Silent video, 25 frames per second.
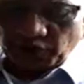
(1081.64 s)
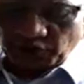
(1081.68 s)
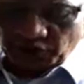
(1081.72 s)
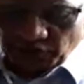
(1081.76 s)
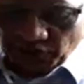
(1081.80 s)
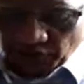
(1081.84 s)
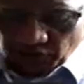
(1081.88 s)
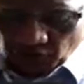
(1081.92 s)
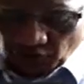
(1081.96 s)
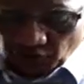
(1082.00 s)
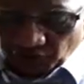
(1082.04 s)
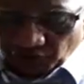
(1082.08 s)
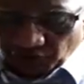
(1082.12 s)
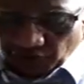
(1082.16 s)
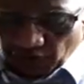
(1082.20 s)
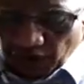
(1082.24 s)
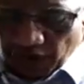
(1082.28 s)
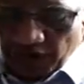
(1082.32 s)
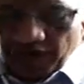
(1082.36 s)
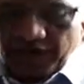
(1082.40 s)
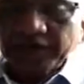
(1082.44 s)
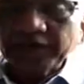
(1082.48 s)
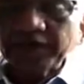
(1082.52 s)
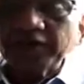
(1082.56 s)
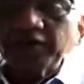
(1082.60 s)
think you've
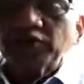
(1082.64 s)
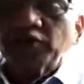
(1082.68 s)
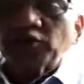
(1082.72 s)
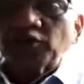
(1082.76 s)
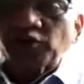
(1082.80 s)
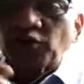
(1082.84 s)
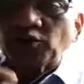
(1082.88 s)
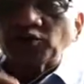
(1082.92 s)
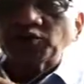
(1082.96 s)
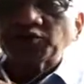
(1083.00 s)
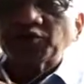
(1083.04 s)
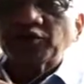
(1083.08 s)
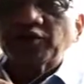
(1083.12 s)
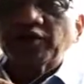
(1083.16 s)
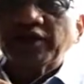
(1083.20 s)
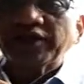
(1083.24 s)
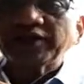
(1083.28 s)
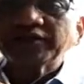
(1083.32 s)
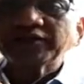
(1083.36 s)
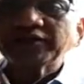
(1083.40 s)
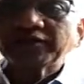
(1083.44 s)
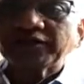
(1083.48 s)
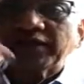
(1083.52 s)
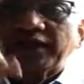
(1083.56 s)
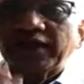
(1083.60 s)
got it, close your
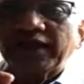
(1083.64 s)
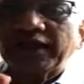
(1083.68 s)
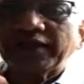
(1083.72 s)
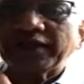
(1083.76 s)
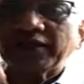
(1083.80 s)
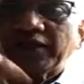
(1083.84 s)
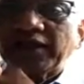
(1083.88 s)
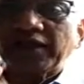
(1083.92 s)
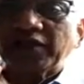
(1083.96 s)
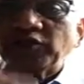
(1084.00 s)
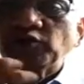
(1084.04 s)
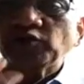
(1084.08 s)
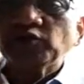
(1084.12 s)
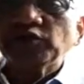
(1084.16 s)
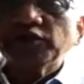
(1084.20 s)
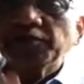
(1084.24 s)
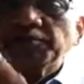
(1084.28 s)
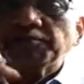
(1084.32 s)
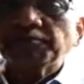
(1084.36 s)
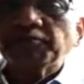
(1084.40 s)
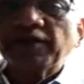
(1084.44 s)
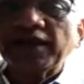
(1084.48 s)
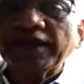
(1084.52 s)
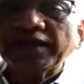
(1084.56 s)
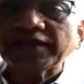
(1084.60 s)
eyes. And you
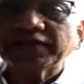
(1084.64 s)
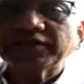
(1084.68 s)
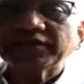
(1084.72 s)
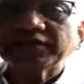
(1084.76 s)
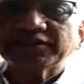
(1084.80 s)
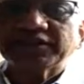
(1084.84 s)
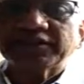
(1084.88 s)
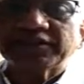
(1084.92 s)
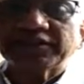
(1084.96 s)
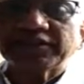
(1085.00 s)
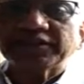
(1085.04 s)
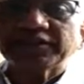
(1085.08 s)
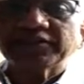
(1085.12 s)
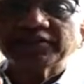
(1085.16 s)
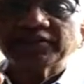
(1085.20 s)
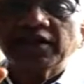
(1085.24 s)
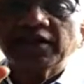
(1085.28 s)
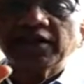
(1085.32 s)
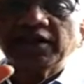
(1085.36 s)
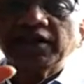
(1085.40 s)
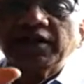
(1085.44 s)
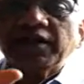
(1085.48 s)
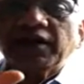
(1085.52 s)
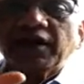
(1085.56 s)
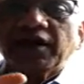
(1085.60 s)
keep practicing this
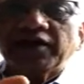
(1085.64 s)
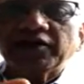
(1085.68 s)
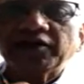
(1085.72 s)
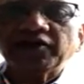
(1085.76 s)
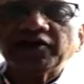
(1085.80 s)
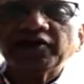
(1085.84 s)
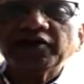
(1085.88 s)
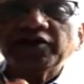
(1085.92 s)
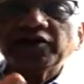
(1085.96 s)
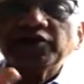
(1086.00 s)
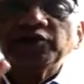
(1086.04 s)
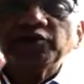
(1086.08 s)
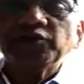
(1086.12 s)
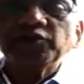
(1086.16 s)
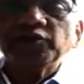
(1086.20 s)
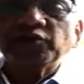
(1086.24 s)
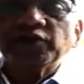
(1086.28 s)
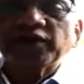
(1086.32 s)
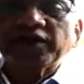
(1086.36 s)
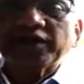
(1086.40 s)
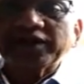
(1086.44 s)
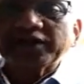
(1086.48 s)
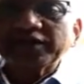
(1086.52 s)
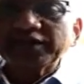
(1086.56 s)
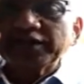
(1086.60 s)
until you
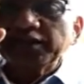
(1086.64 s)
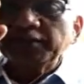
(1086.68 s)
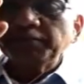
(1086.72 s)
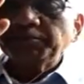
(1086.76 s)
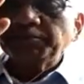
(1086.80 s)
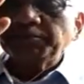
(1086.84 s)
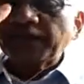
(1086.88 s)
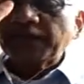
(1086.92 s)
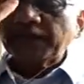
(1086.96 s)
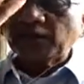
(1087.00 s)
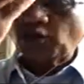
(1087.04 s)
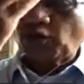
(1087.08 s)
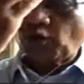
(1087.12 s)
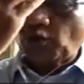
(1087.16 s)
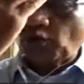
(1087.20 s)
can keep that